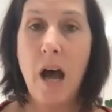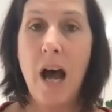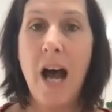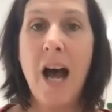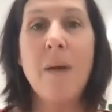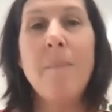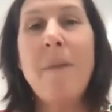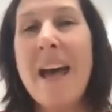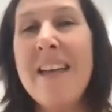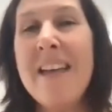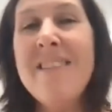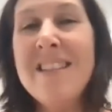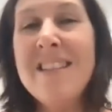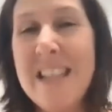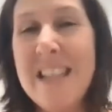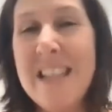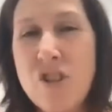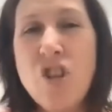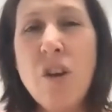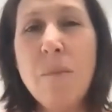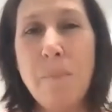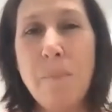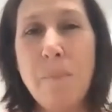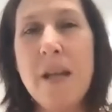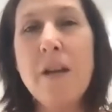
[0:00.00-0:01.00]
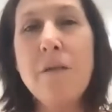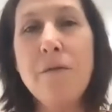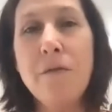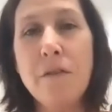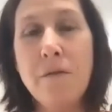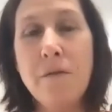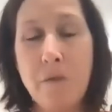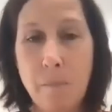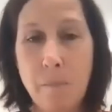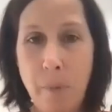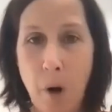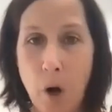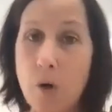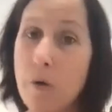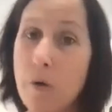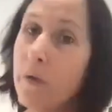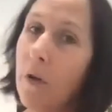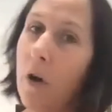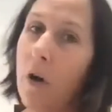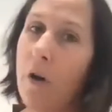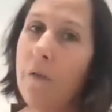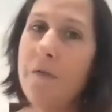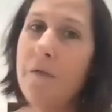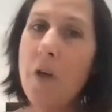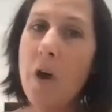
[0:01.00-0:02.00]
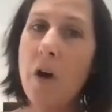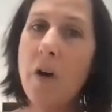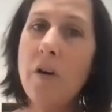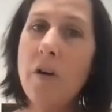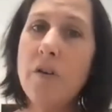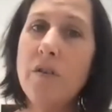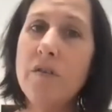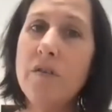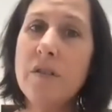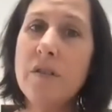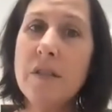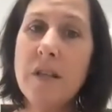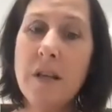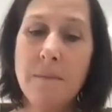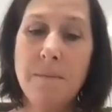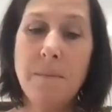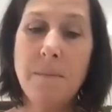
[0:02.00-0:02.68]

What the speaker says: And there's actually a benefit for both of those,